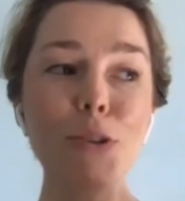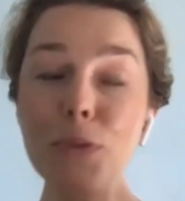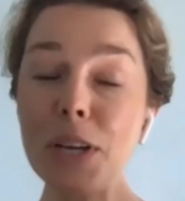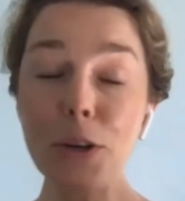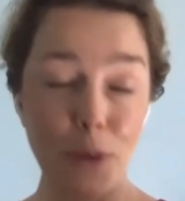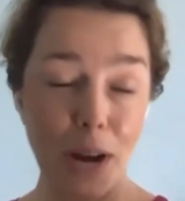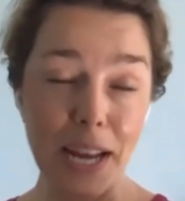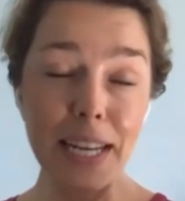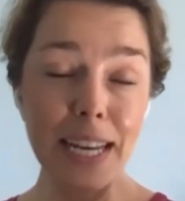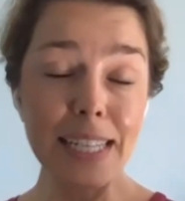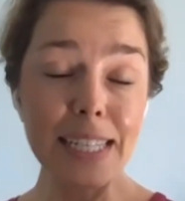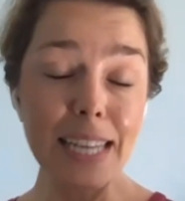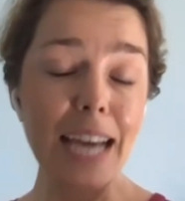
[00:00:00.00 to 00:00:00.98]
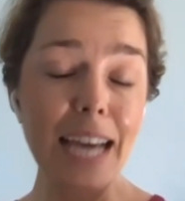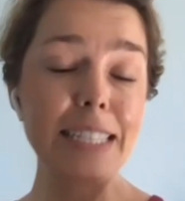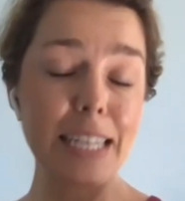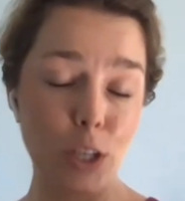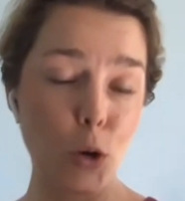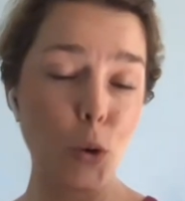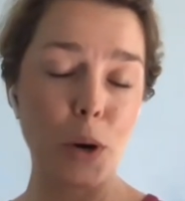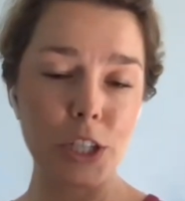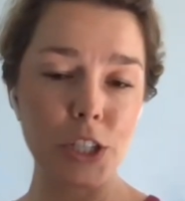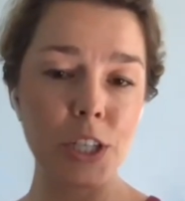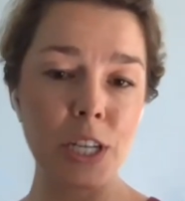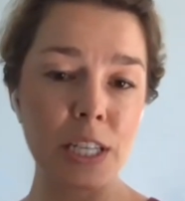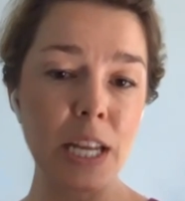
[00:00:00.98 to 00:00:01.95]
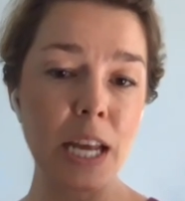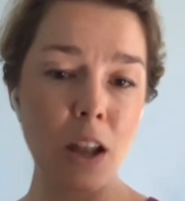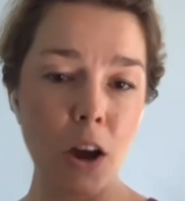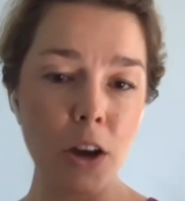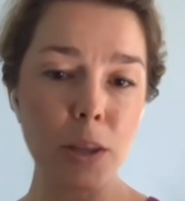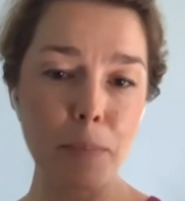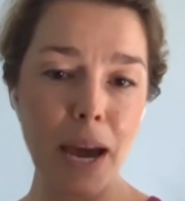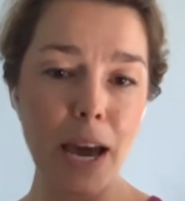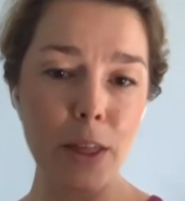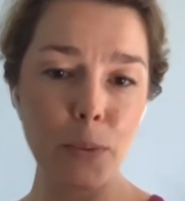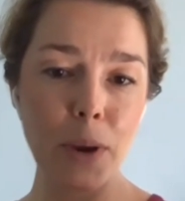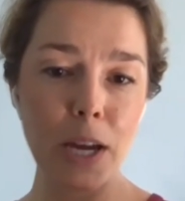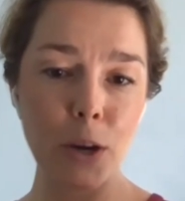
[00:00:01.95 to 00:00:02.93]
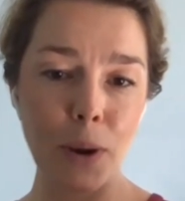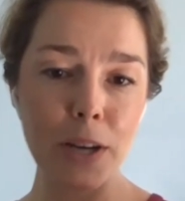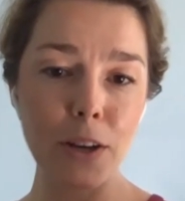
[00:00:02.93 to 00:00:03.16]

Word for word: regret it. I did question it along the pathway quite